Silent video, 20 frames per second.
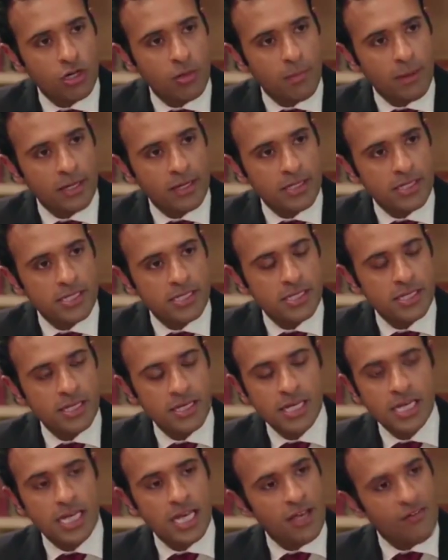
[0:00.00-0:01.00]
independence,
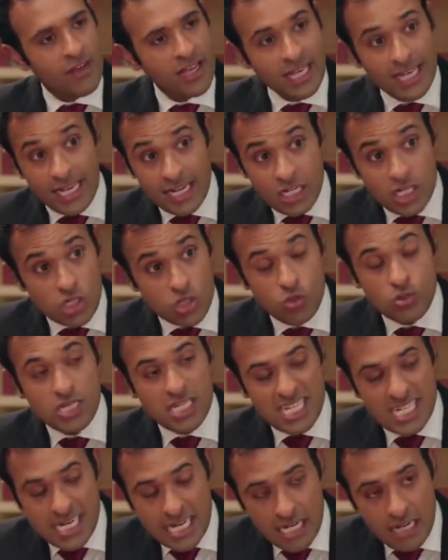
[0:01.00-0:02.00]
if I can get us to
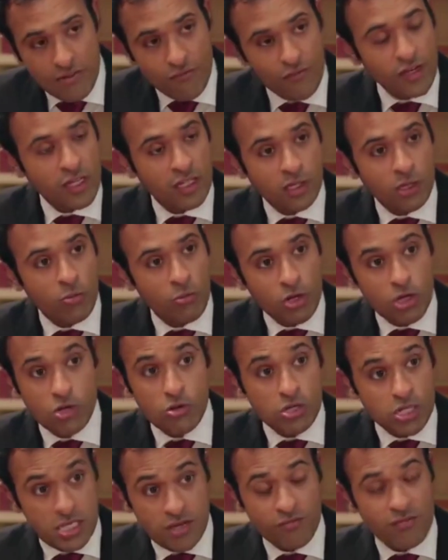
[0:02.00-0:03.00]
significantly
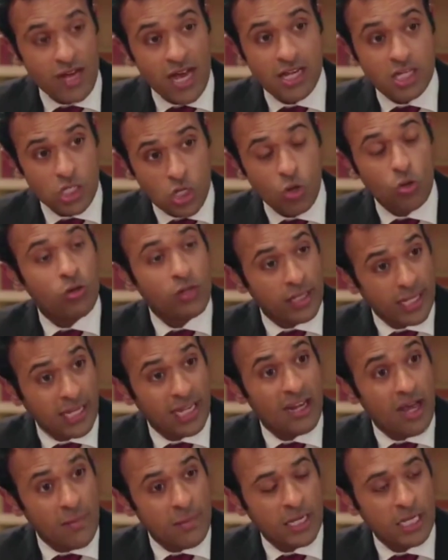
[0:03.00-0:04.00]
reduced, if not total
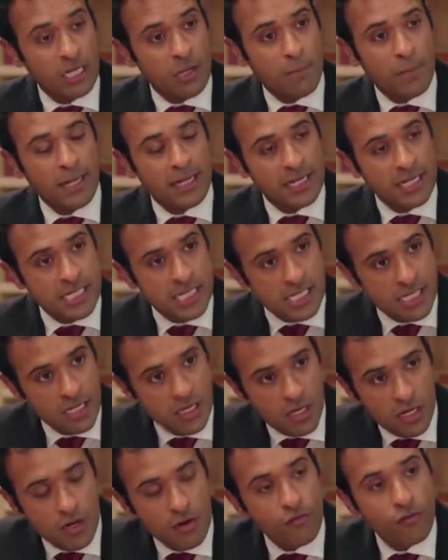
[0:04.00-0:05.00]
economic independence
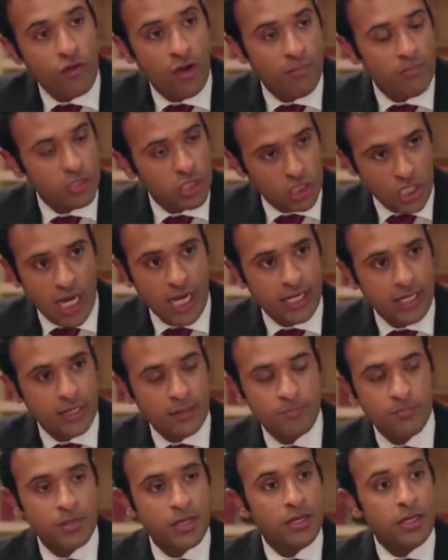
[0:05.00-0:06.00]
from
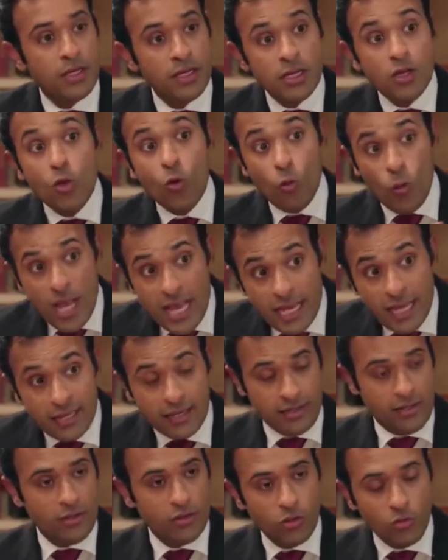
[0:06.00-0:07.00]
China,
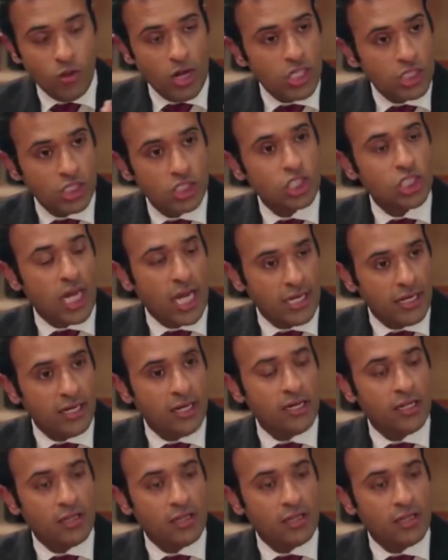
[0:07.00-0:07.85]
weaken the Russia China